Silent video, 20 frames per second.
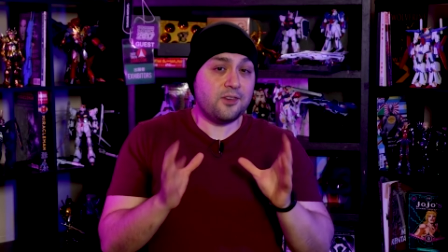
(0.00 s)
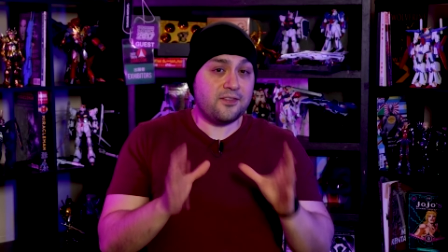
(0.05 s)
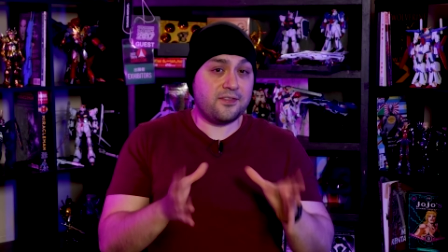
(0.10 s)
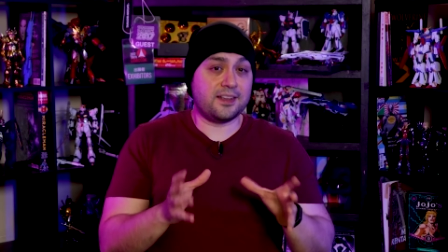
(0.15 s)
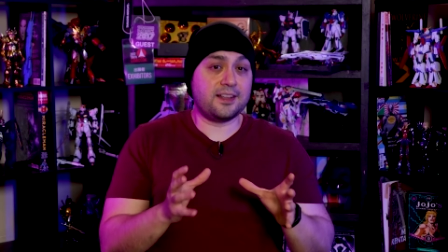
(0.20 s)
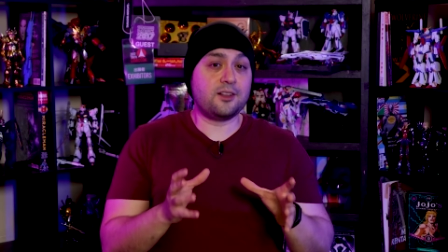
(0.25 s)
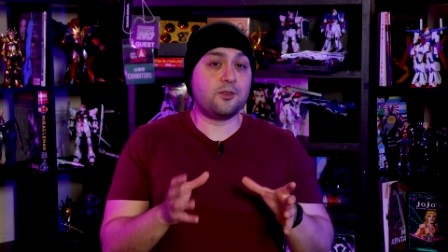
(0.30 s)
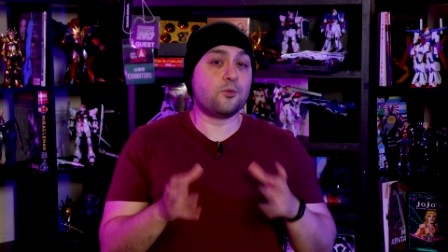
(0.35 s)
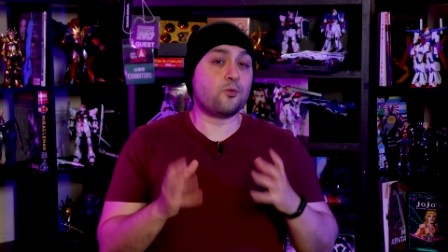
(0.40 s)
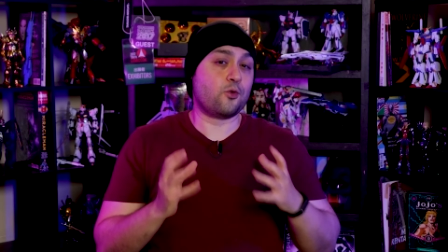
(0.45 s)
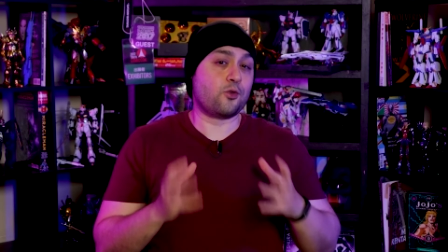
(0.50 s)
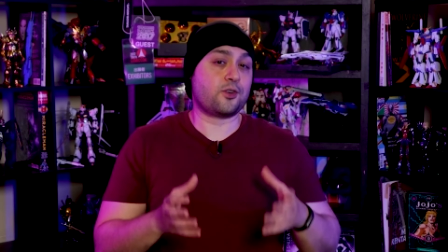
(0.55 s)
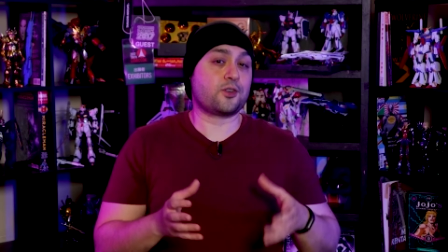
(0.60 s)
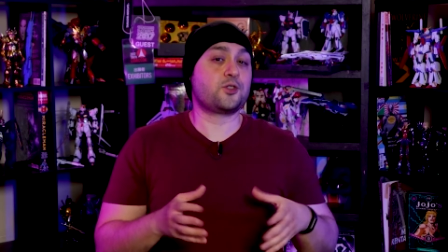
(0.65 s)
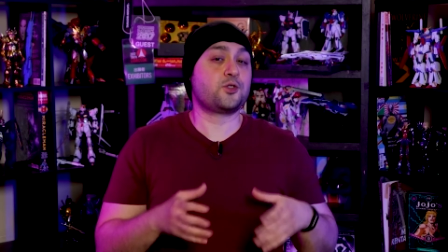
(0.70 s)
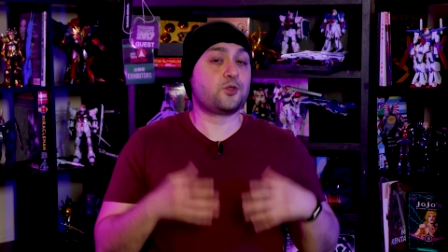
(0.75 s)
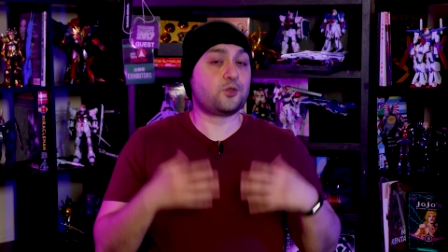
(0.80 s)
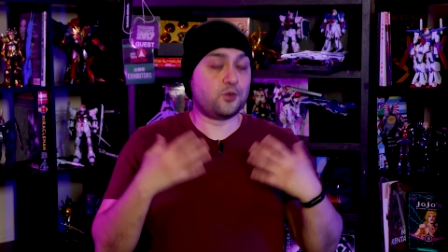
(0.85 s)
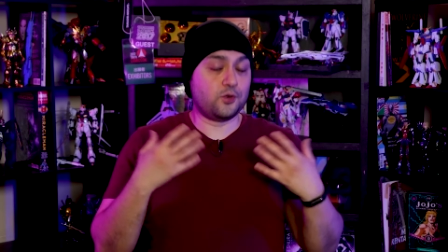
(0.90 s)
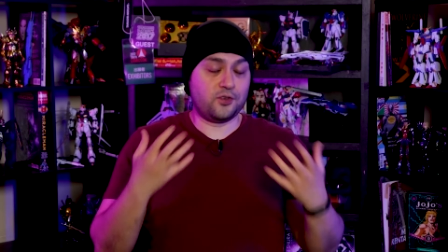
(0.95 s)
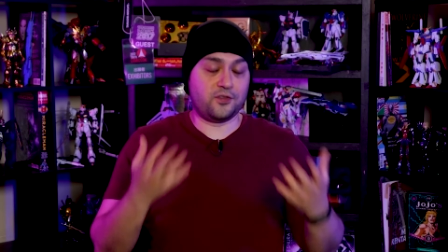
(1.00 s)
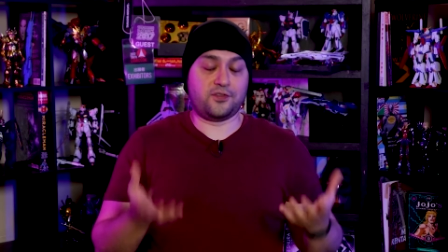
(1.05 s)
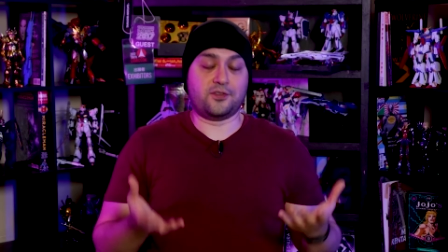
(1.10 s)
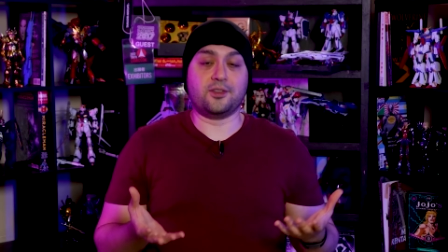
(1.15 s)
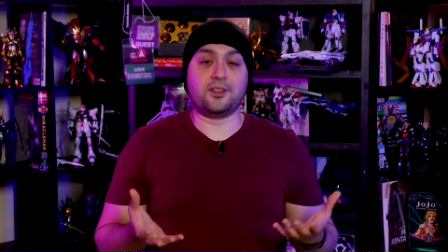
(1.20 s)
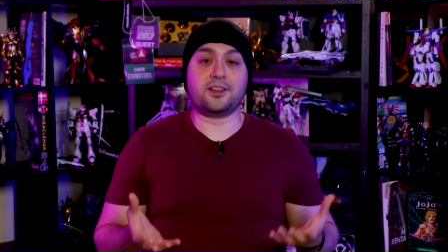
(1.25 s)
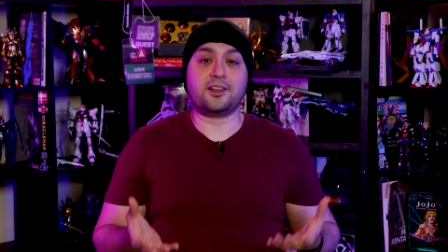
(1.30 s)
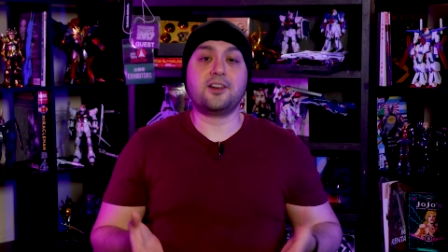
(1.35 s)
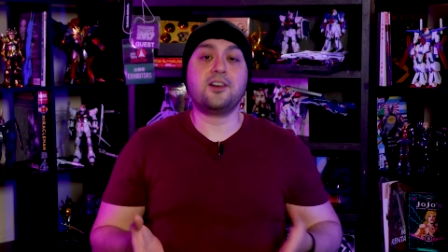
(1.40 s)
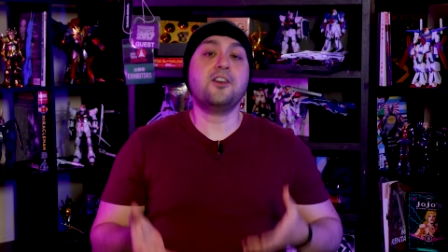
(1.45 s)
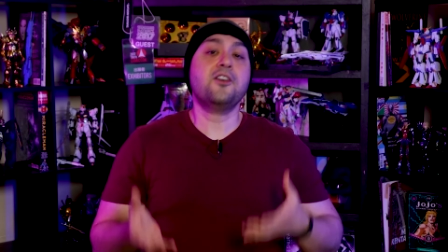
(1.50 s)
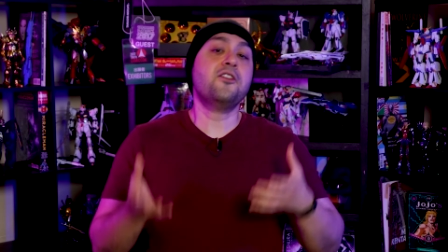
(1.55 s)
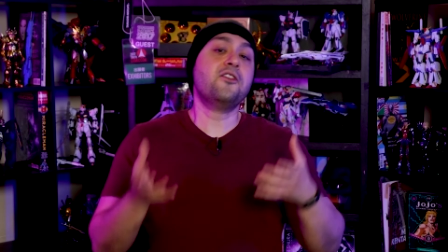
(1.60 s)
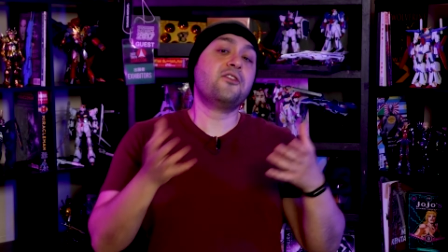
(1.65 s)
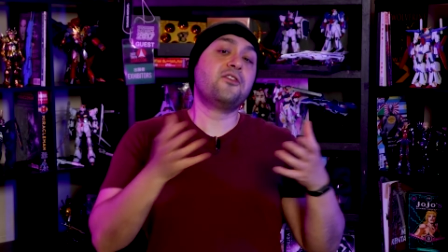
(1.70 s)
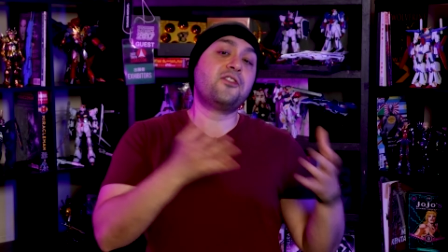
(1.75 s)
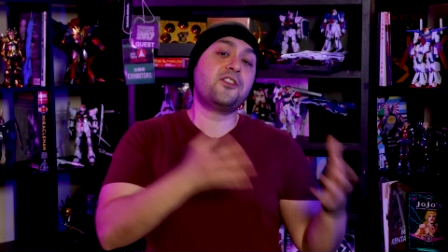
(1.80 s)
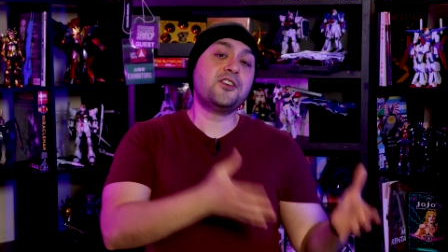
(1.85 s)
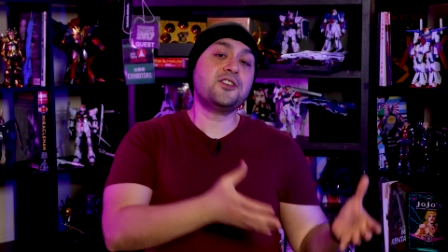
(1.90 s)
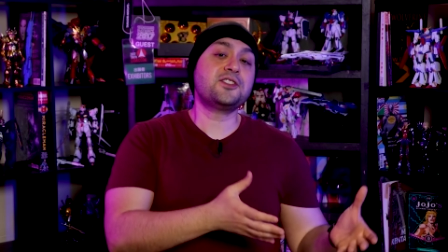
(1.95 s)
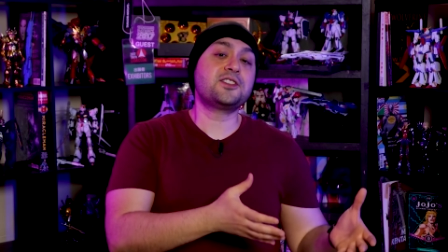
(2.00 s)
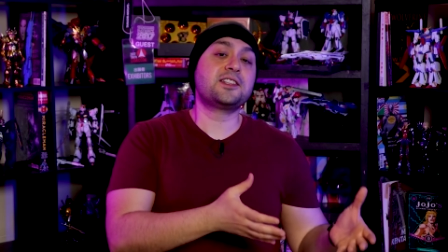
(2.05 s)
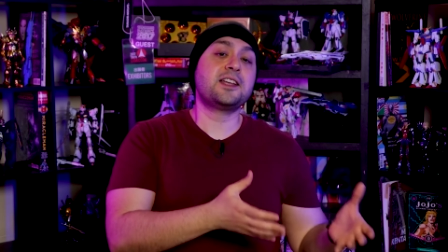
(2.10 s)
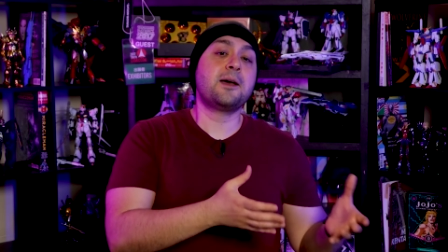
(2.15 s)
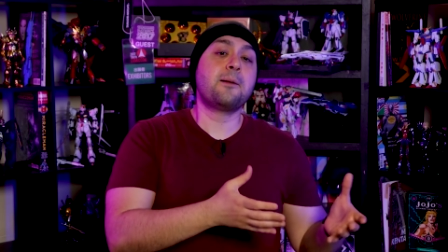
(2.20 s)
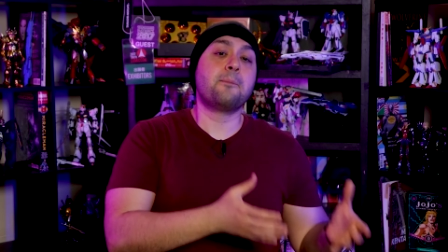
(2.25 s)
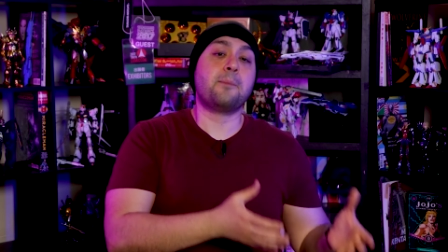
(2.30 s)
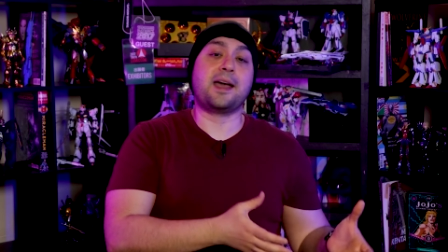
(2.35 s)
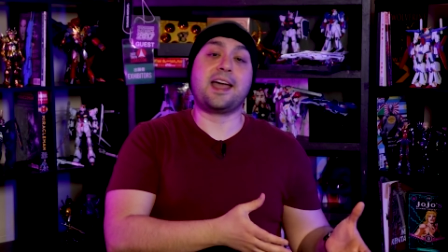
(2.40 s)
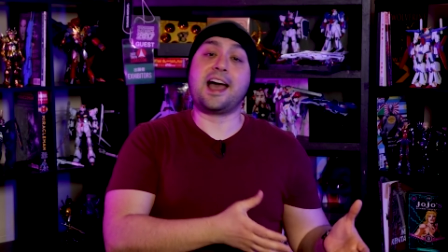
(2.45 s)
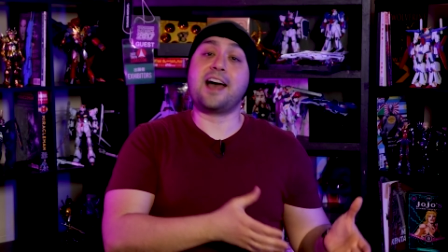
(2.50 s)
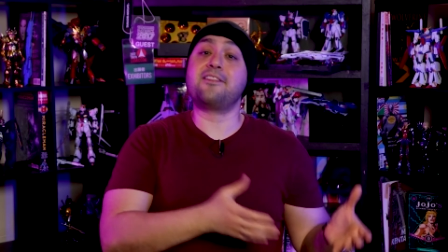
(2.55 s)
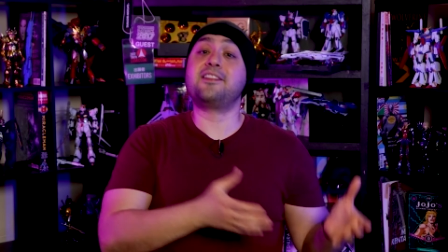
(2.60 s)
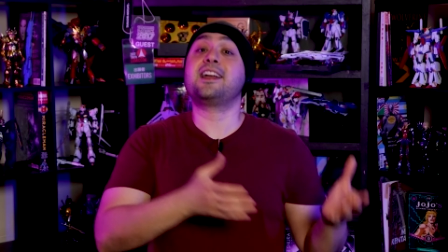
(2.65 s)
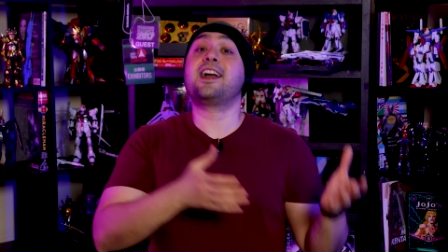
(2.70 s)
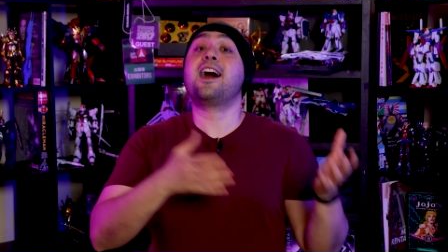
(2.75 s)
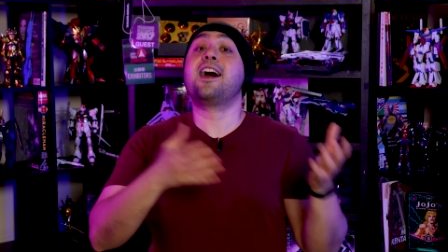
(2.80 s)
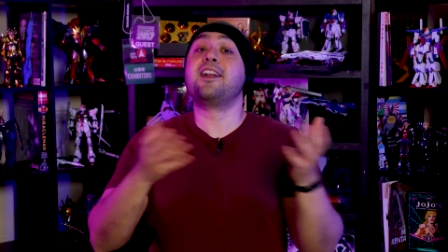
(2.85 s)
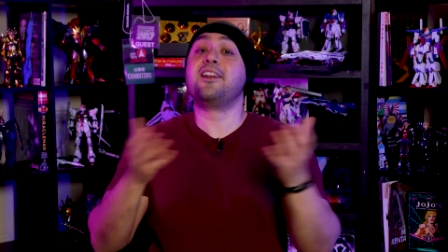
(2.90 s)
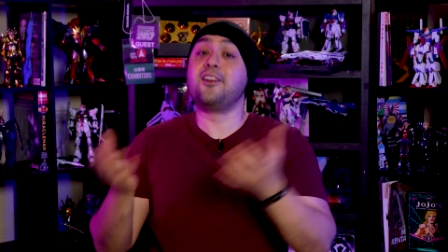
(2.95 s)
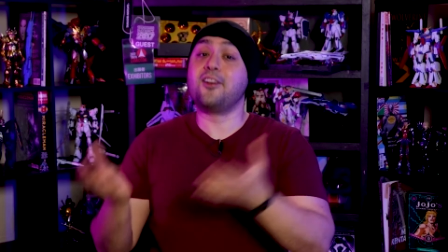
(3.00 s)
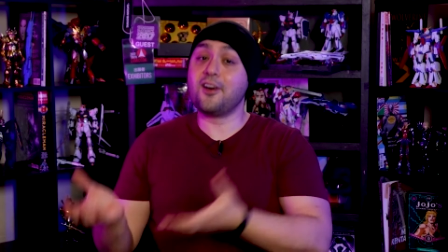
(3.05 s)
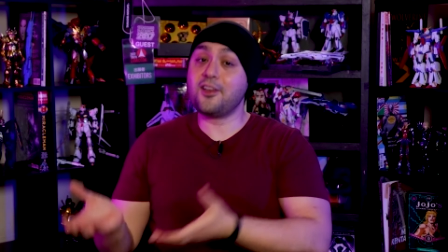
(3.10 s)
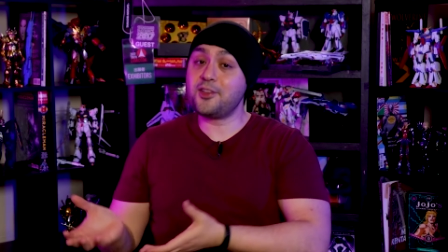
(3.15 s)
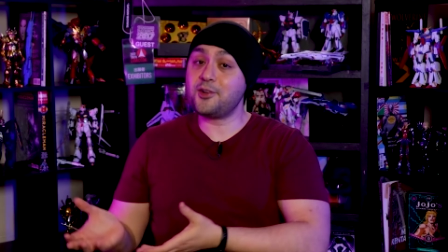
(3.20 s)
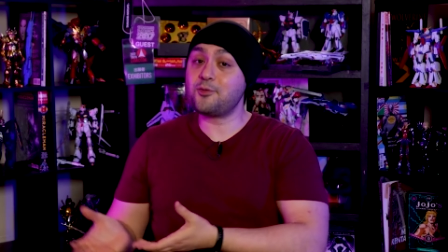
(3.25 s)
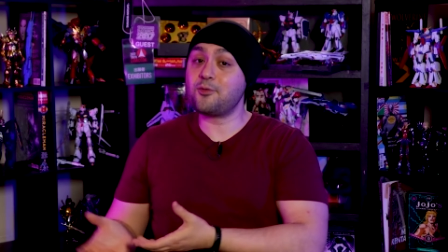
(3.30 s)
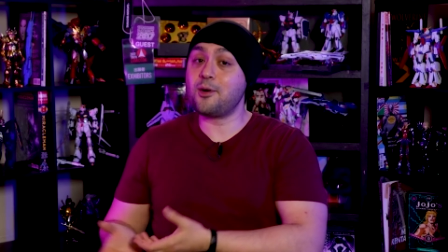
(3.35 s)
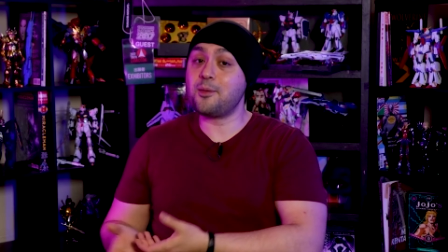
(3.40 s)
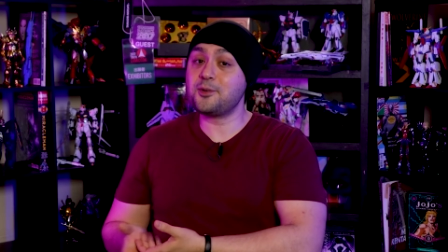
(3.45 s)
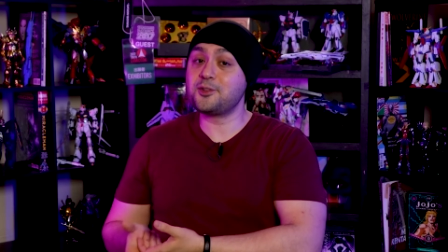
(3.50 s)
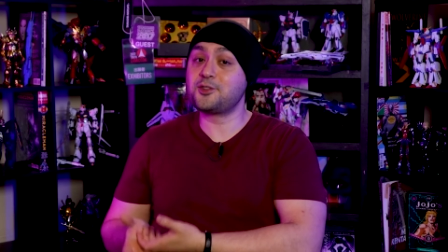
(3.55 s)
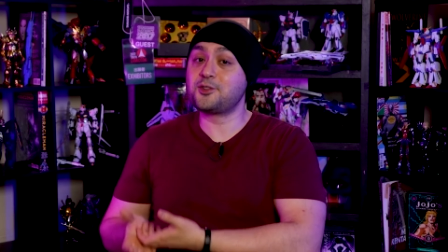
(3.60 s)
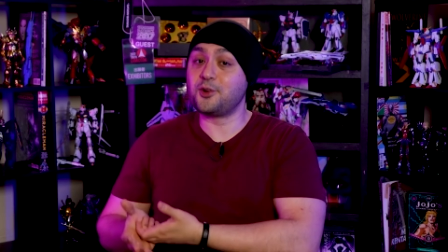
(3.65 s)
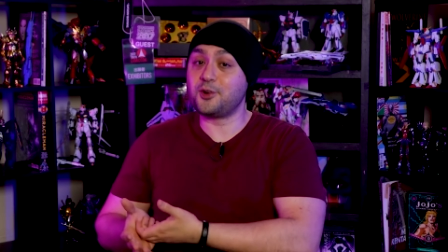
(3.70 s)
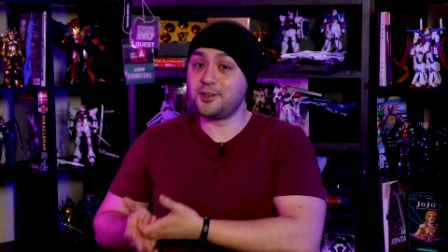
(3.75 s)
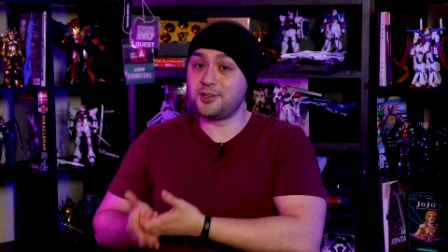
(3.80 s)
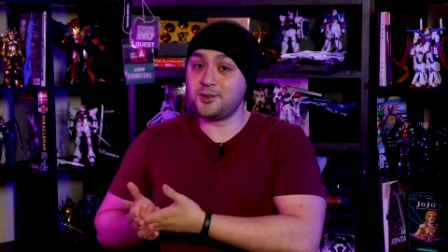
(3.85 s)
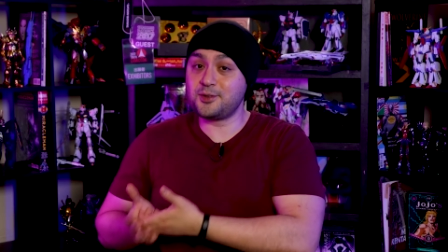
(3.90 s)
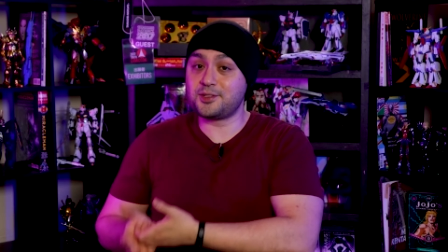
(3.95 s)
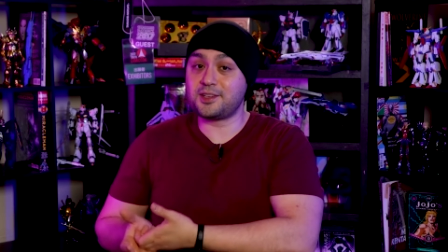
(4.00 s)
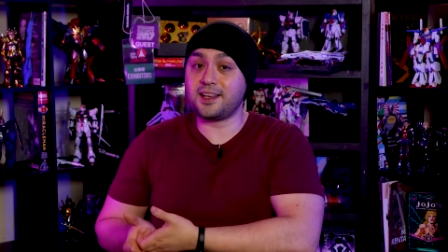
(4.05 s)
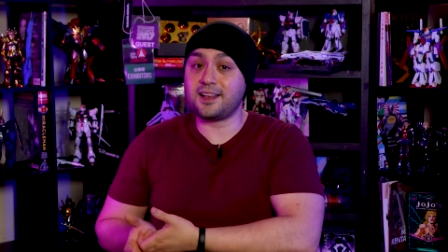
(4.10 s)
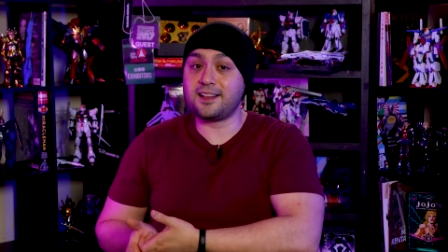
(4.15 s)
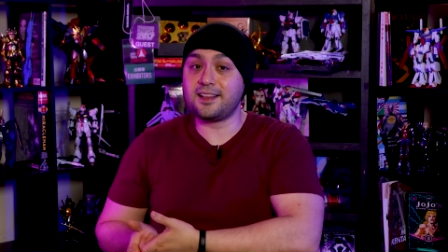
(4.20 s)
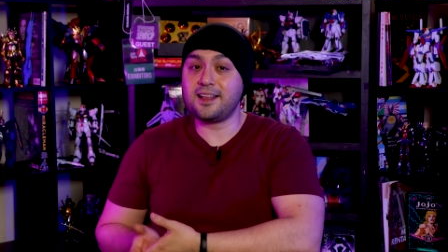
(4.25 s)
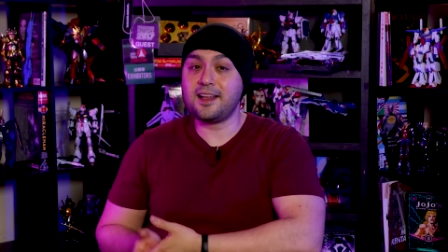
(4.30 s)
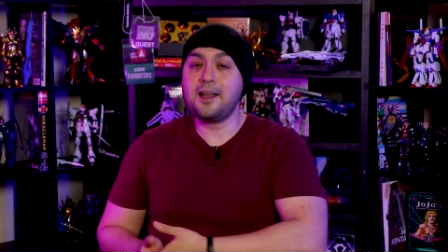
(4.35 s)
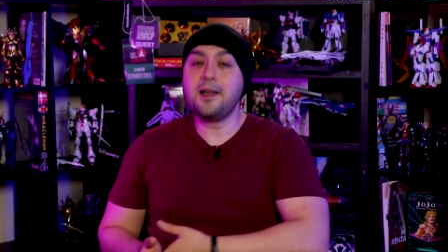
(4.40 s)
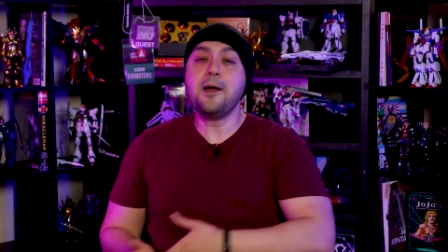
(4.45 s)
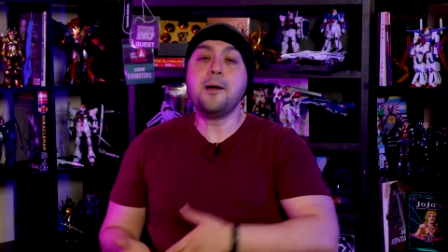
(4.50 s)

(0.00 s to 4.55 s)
reveal works twofold. First, by having another robot toy to sell,